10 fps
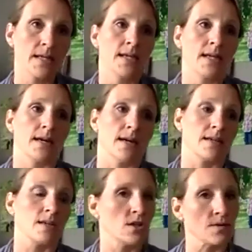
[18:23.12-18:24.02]

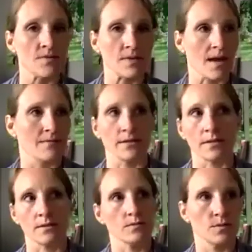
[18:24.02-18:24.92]
even they have like,
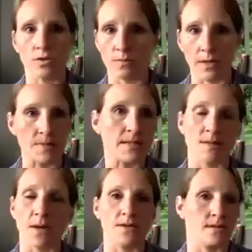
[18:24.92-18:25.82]
you can buy pizza by
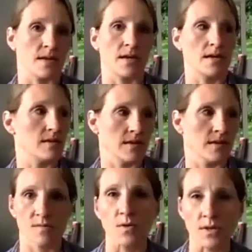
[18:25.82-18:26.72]
the slice and get
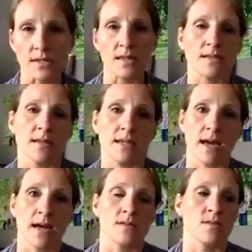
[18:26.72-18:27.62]
smoothies and things like
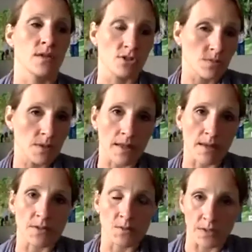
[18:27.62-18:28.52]
that. So things should be labeled
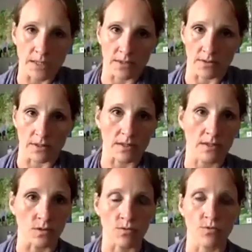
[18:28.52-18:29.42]
pretty clearly,
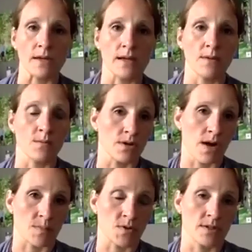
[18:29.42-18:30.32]
gluten-free, and what your
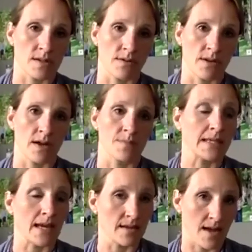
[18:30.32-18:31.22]
options are there. But
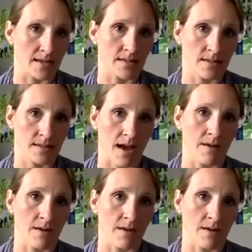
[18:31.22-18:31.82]
again, ask the staff.